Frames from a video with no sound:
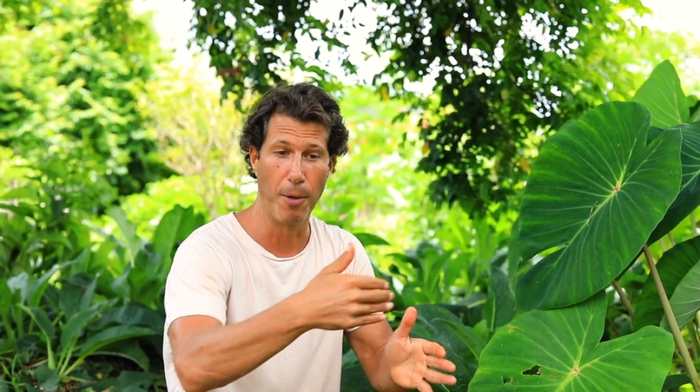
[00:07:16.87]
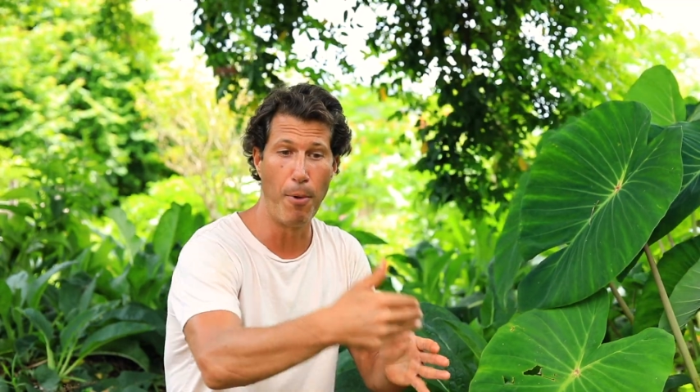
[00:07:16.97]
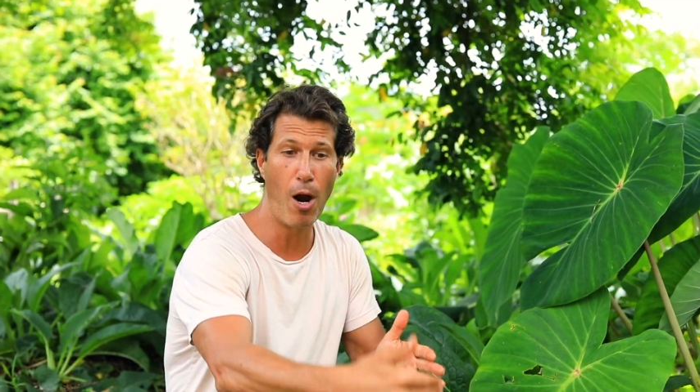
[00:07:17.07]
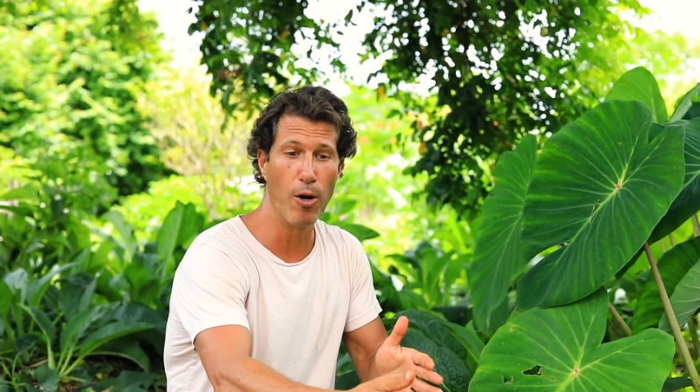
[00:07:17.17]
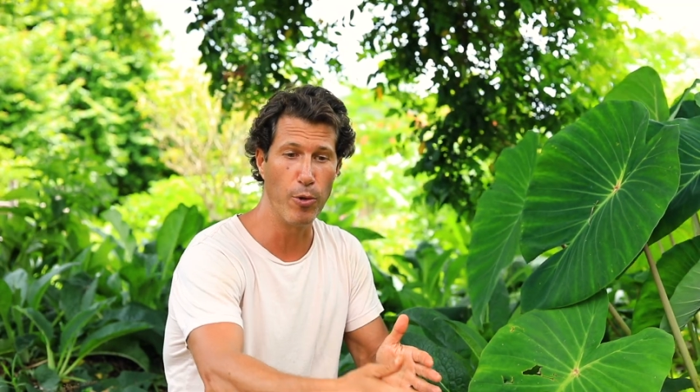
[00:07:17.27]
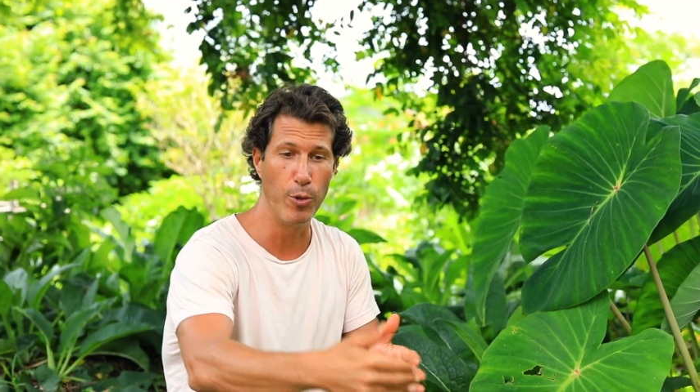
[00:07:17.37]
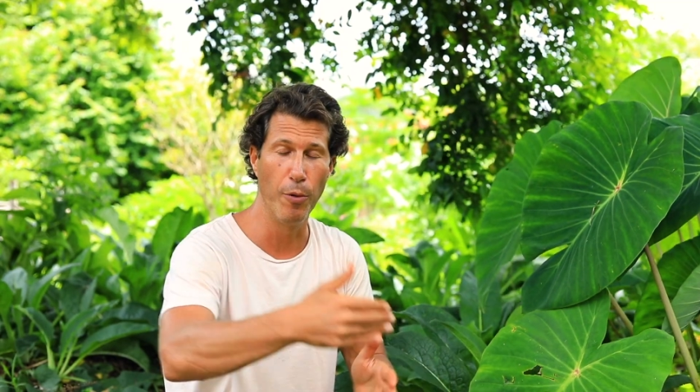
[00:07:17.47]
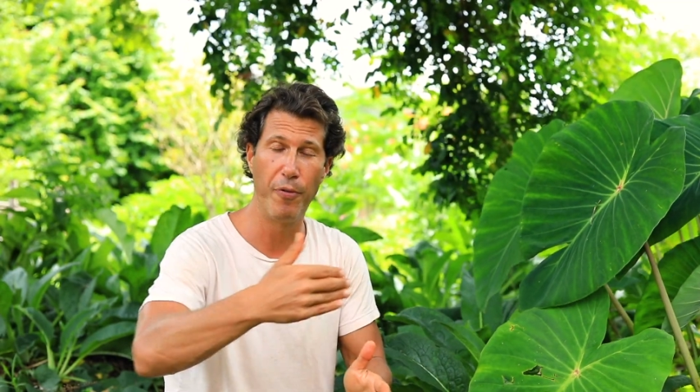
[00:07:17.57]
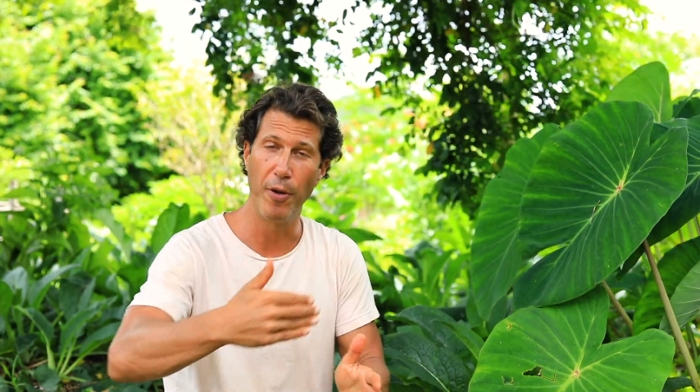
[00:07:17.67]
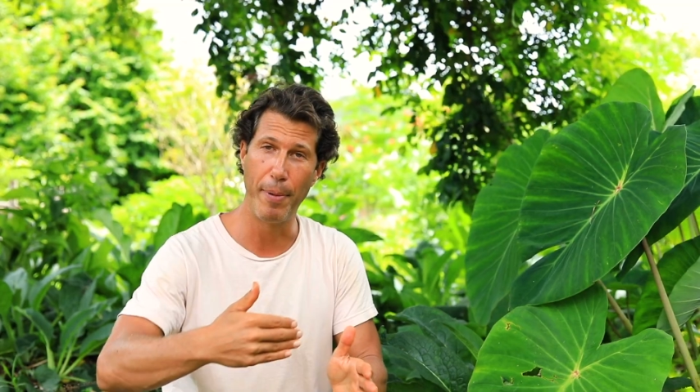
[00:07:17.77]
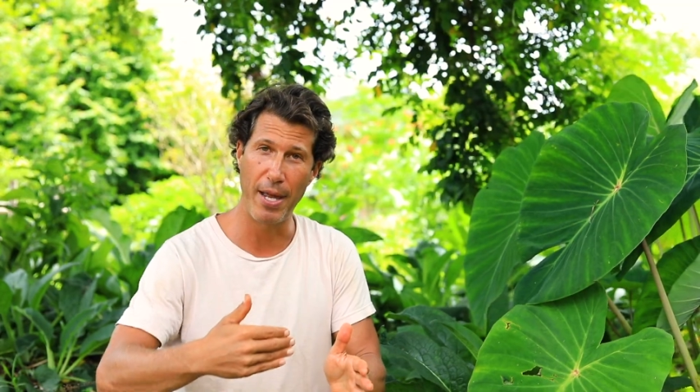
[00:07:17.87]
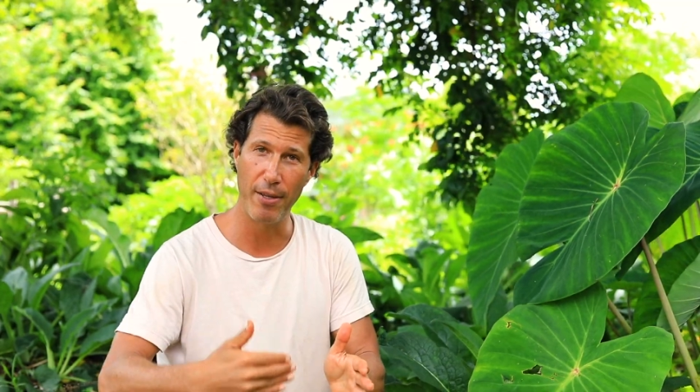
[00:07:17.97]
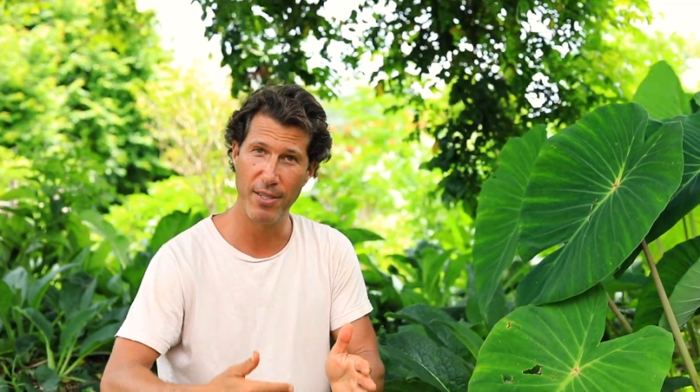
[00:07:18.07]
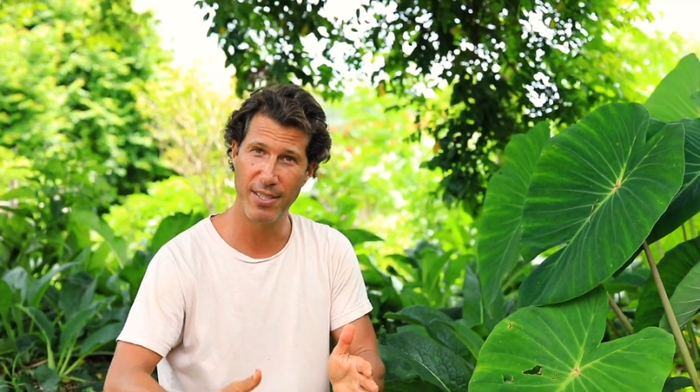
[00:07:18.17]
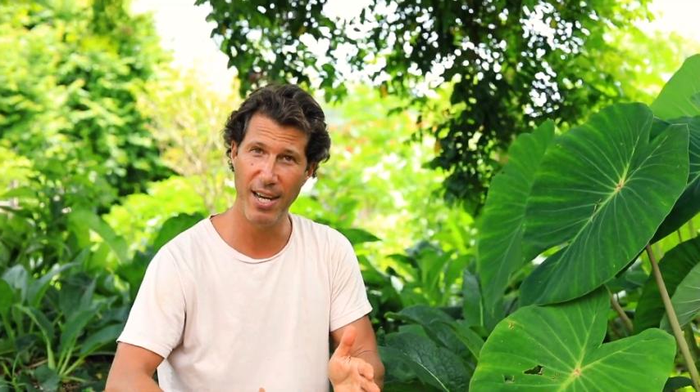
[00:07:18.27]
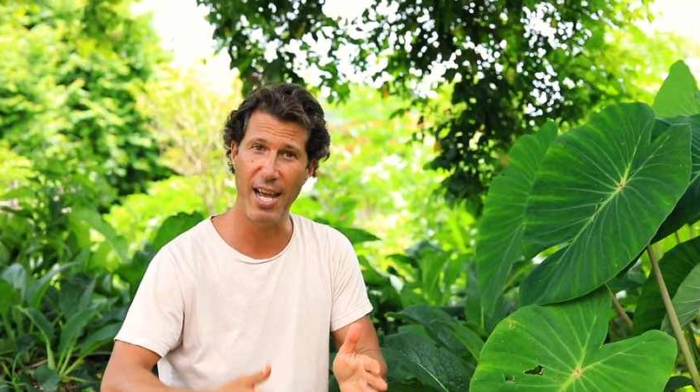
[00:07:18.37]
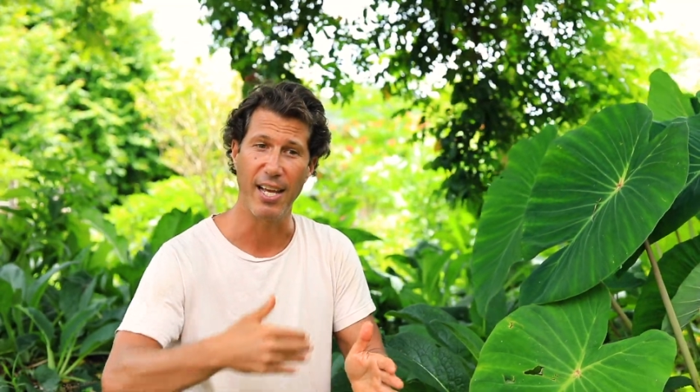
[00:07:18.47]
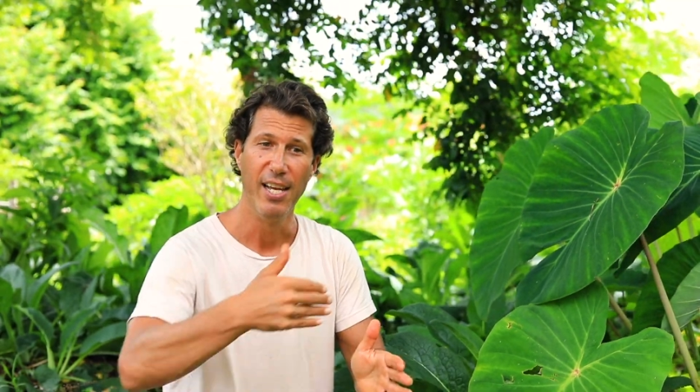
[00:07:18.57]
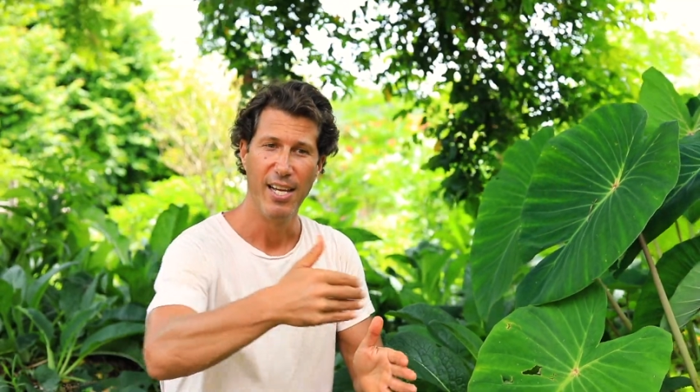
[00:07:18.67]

Tomorrow you will feel better than today.